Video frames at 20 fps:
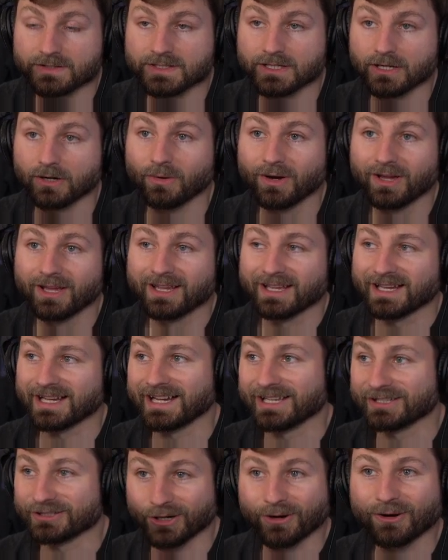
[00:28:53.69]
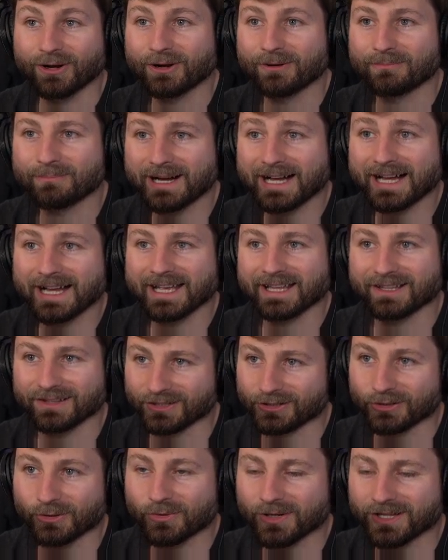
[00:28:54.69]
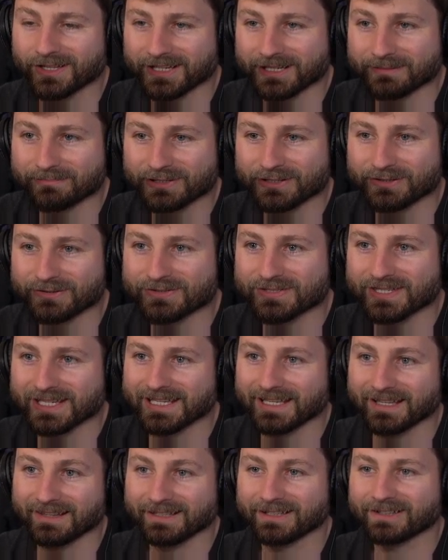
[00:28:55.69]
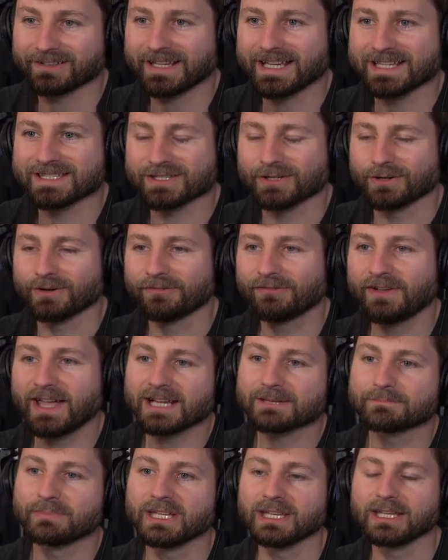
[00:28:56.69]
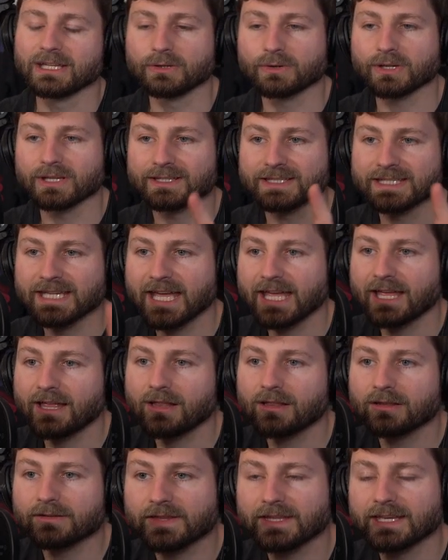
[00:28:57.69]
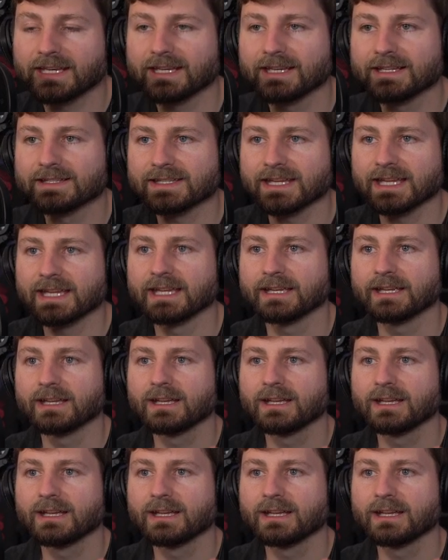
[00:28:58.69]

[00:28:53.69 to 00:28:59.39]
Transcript: So don't go buy low quality booze. It literally has no effect, but you can tell that it is a